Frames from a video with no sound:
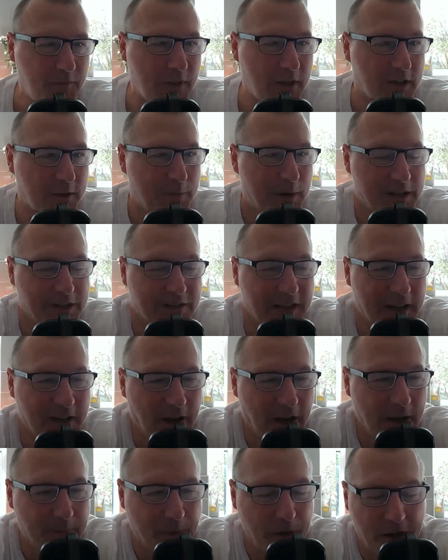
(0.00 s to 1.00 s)
Smash that
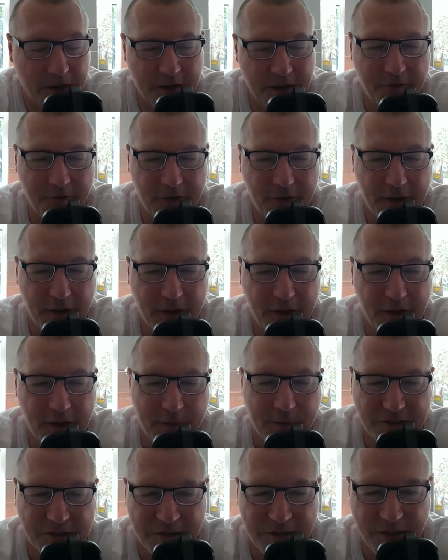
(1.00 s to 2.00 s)
like button if you haven't
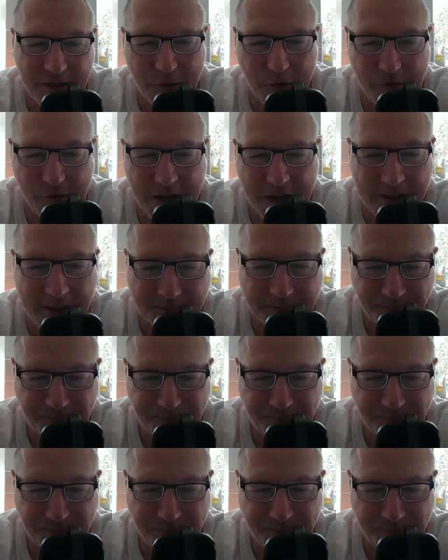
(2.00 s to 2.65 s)
smashed it already.